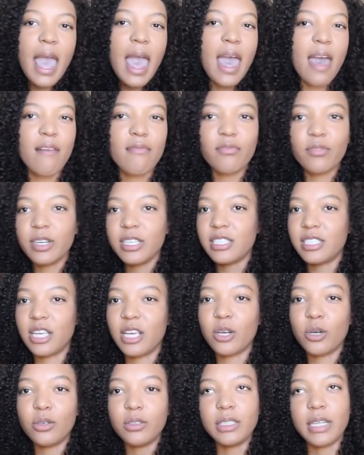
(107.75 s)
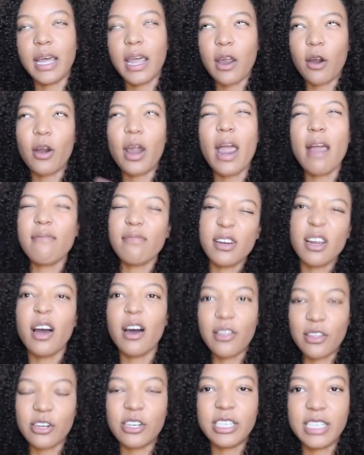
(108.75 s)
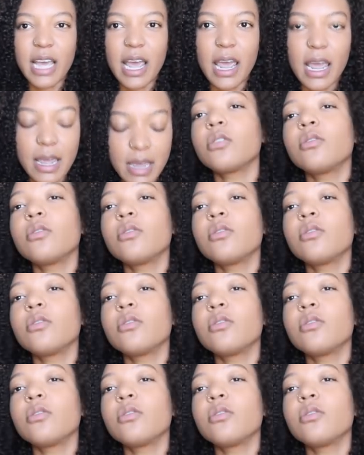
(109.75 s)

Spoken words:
every single day or every other day.